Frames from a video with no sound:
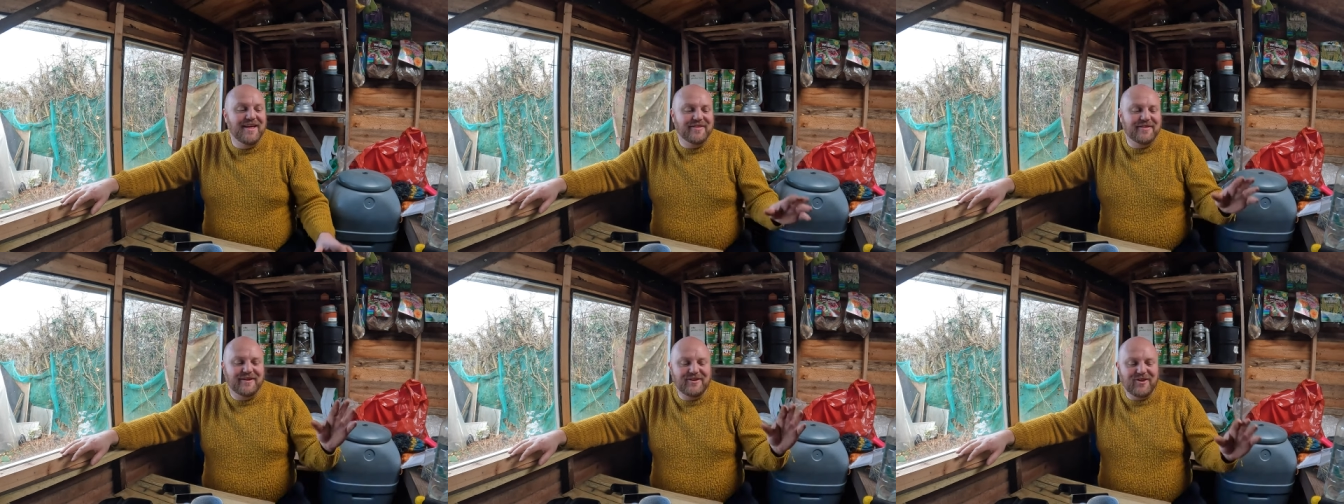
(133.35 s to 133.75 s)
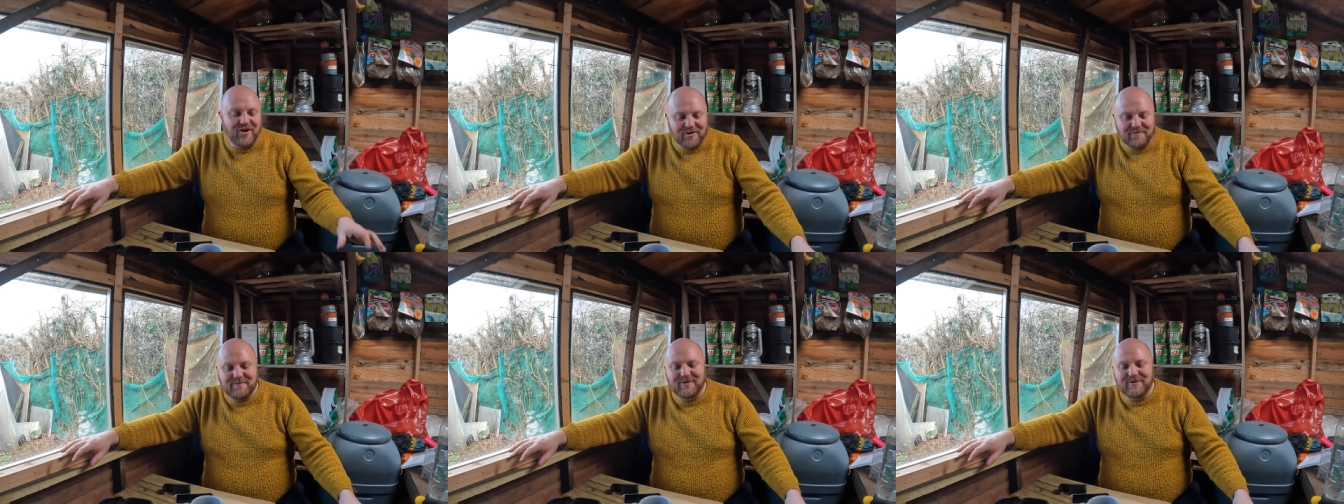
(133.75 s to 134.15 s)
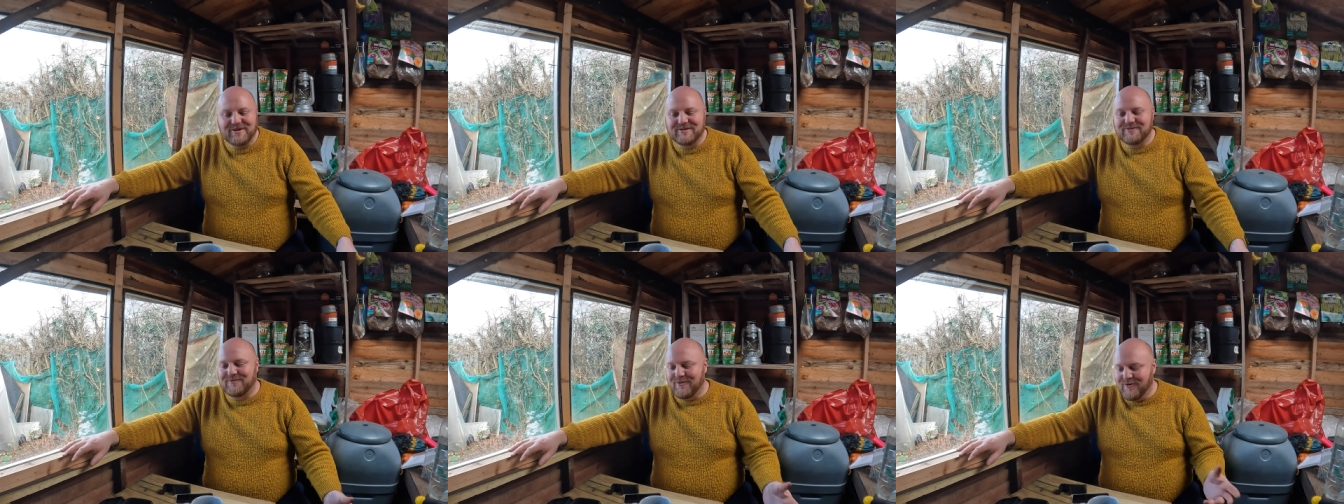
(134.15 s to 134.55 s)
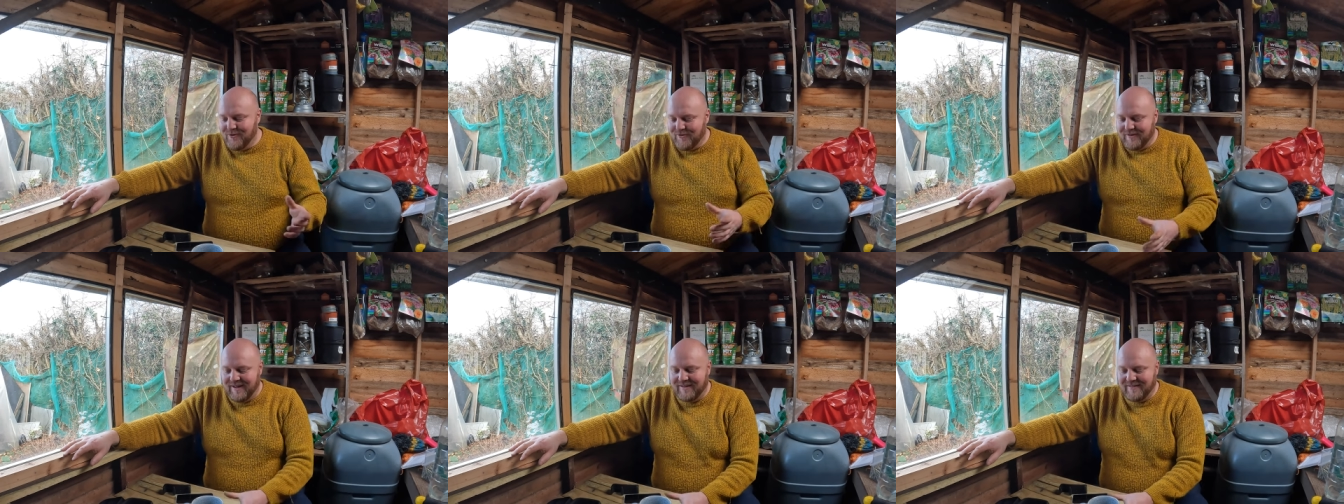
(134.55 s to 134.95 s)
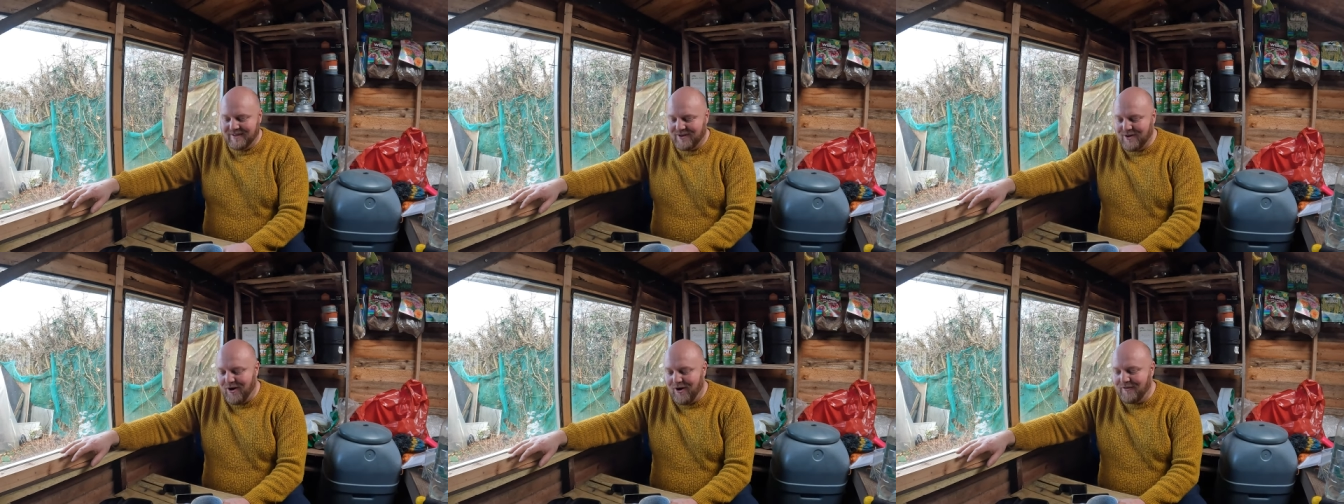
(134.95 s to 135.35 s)
The log burner's roaring, the
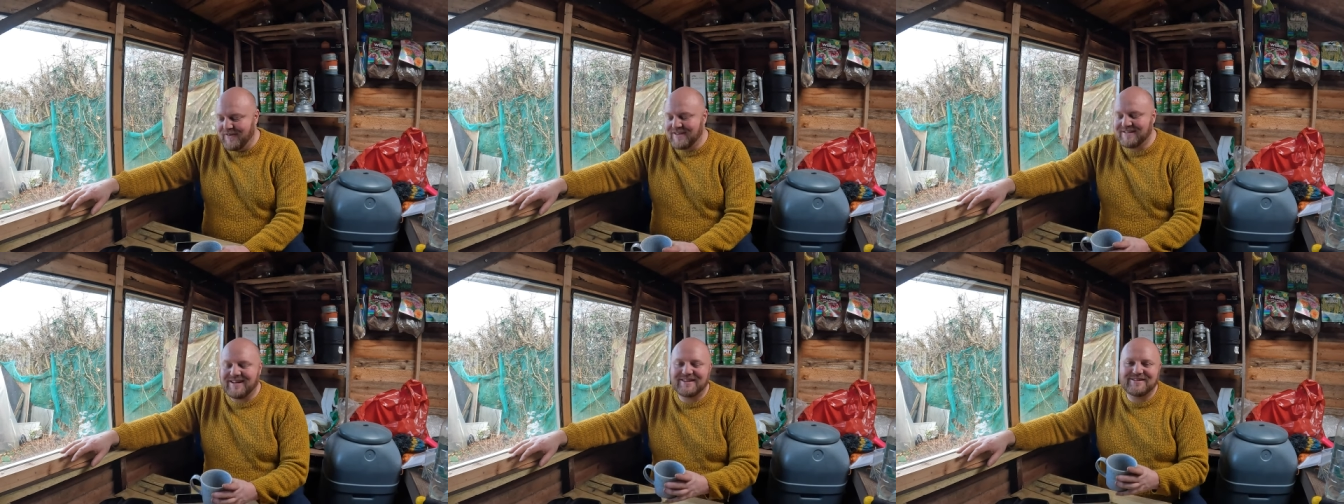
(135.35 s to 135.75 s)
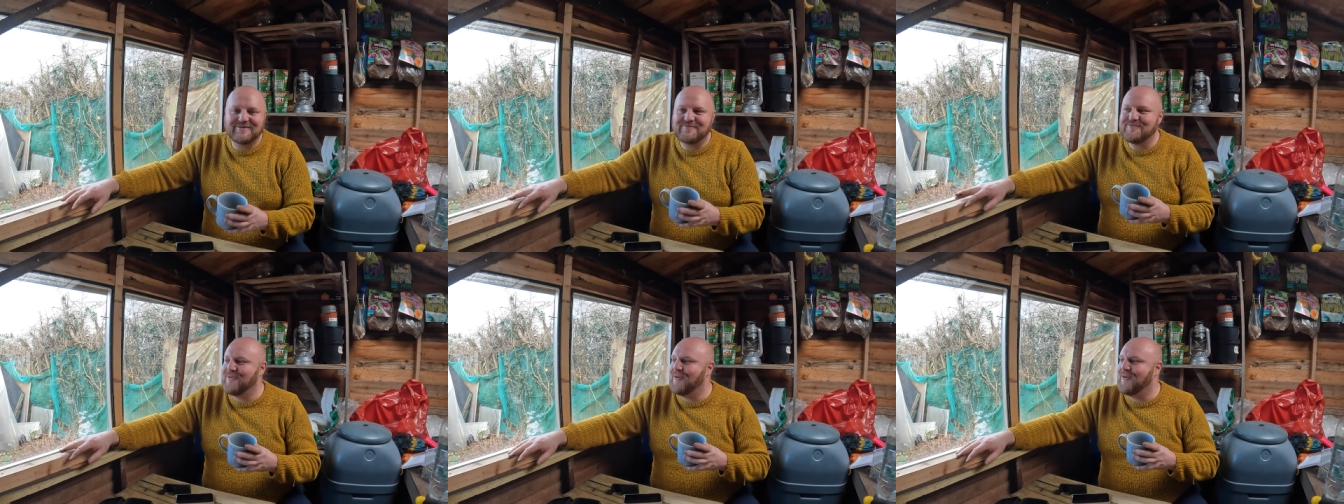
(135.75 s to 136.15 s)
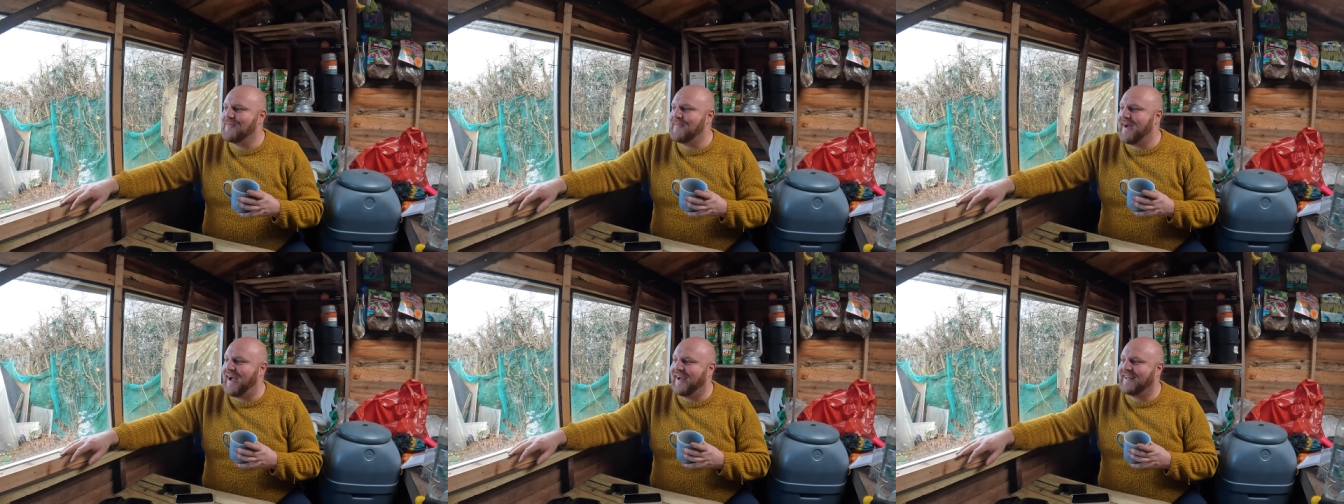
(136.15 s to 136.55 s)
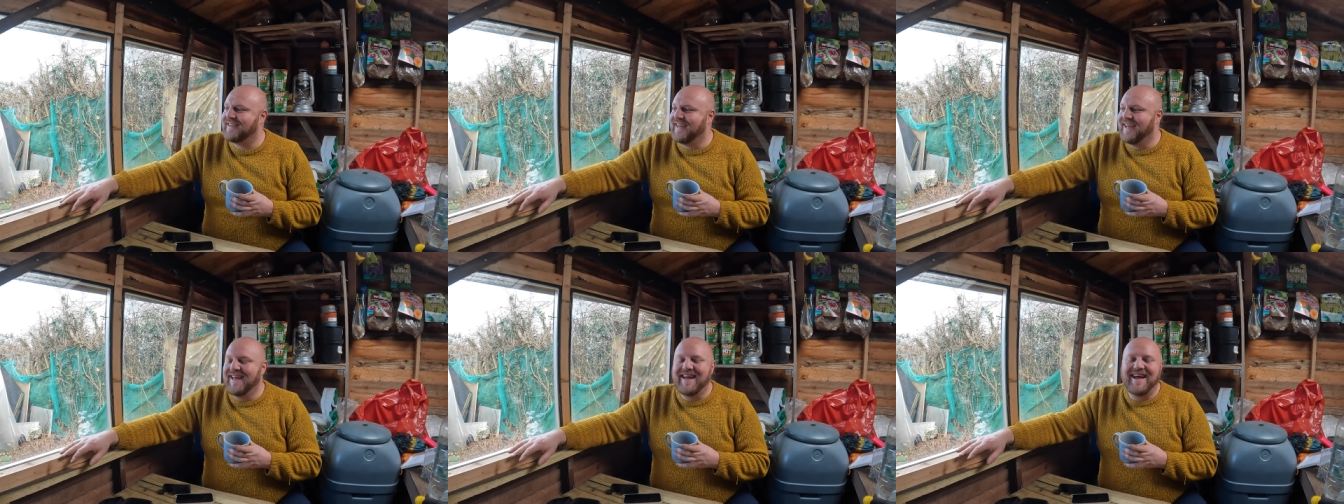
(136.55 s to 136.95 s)
coffee's nice and warm, and